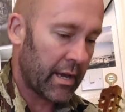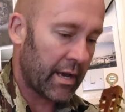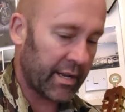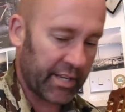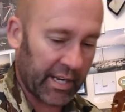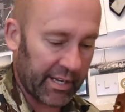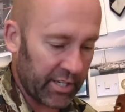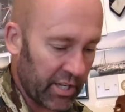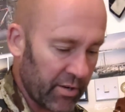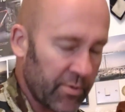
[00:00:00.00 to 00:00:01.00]
and you can
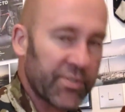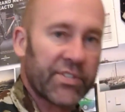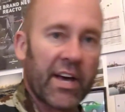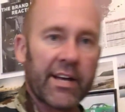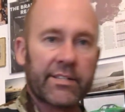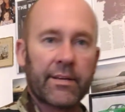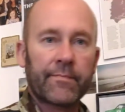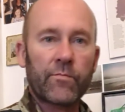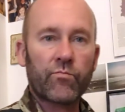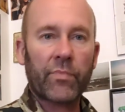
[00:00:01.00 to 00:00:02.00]
use that,
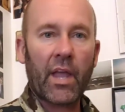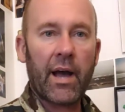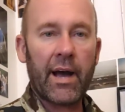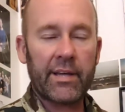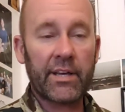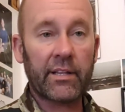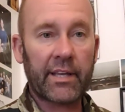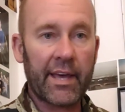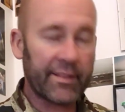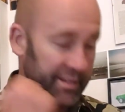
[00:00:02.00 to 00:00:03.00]
and I'll
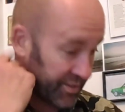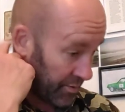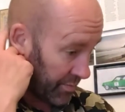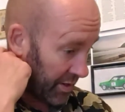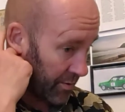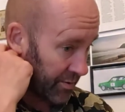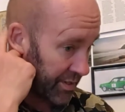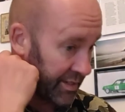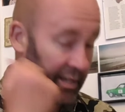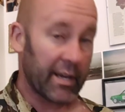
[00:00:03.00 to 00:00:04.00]
get this
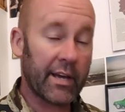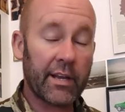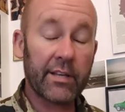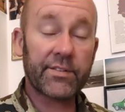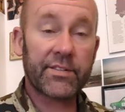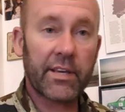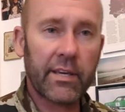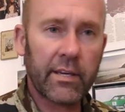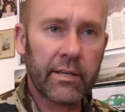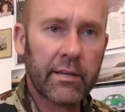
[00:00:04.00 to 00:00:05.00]
uploaded and I'll see
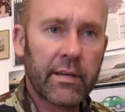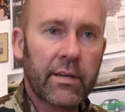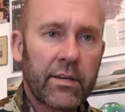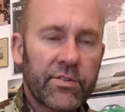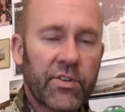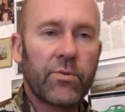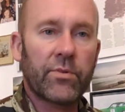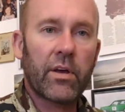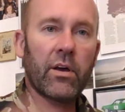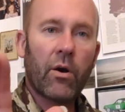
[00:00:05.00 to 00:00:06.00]
you soon.
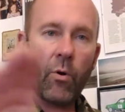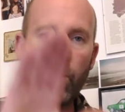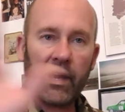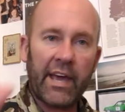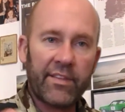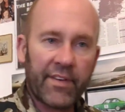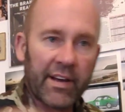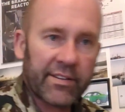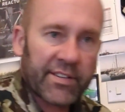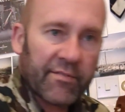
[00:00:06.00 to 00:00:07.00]
Okay,
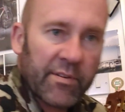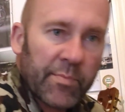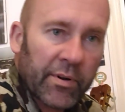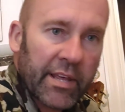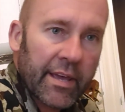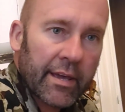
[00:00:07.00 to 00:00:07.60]
thanks everybody.